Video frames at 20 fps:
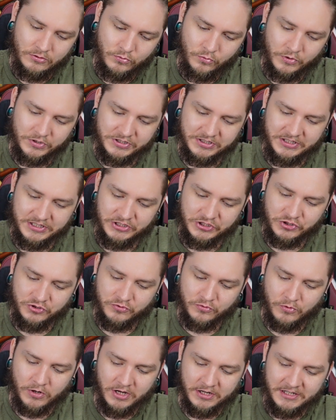Wizarding
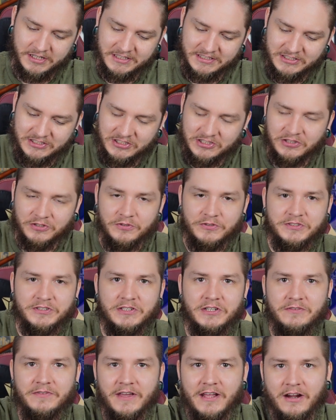Trunk
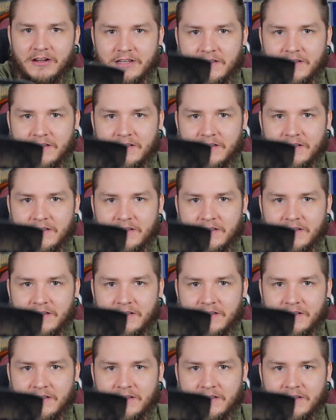exclusive, and I'll